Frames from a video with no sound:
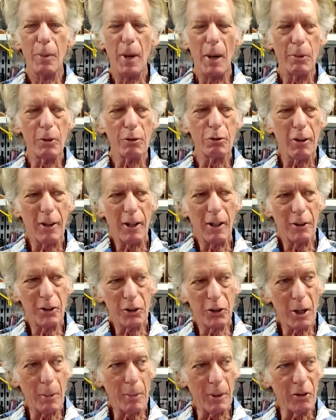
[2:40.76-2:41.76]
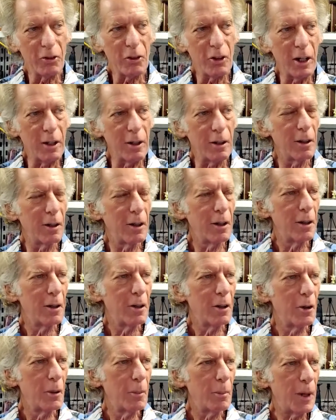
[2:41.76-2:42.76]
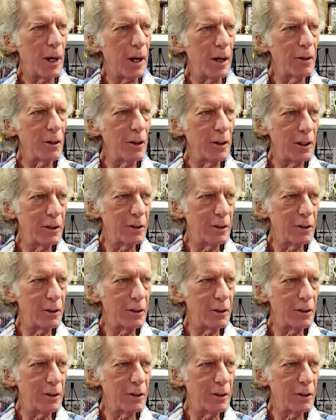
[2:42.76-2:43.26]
bubble trail to some extent, but